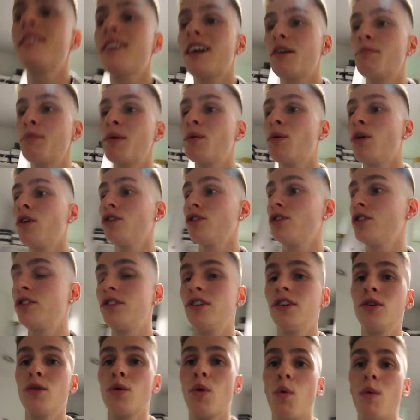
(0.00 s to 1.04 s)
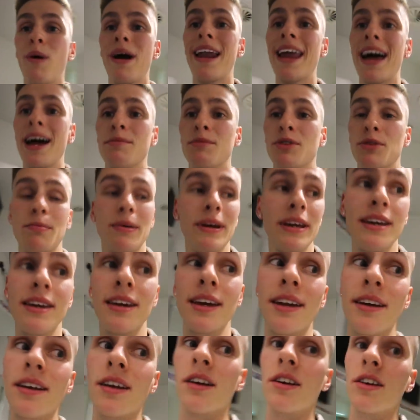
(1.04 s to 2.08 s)
tell me what to do while I'm
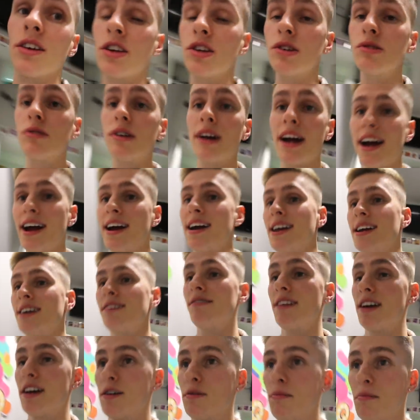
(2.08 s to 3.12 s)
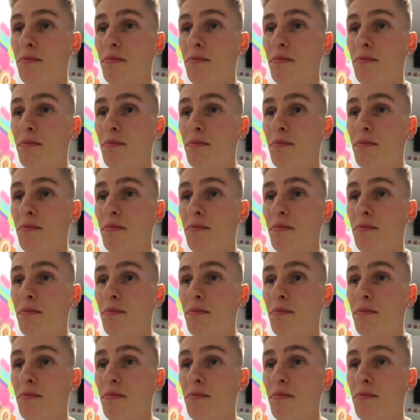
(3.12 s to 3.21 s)
speaking. You can't hear it,